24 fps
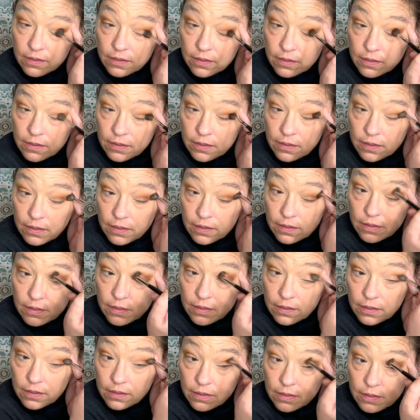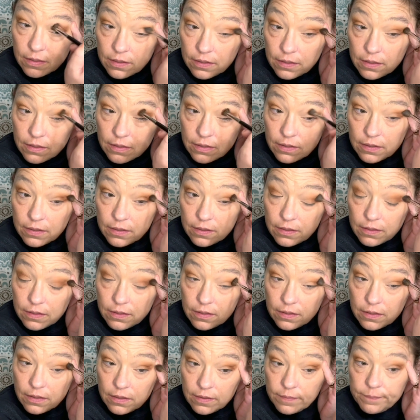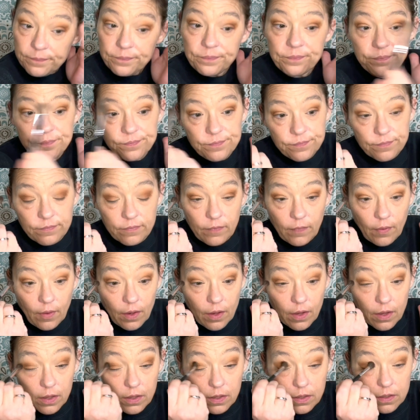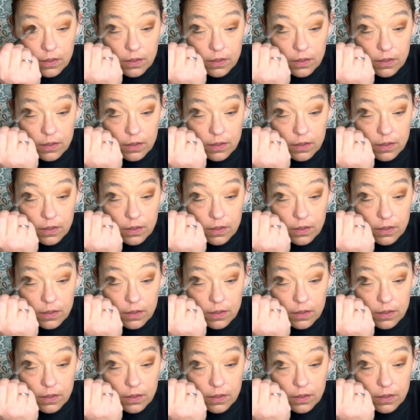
Nothing is said.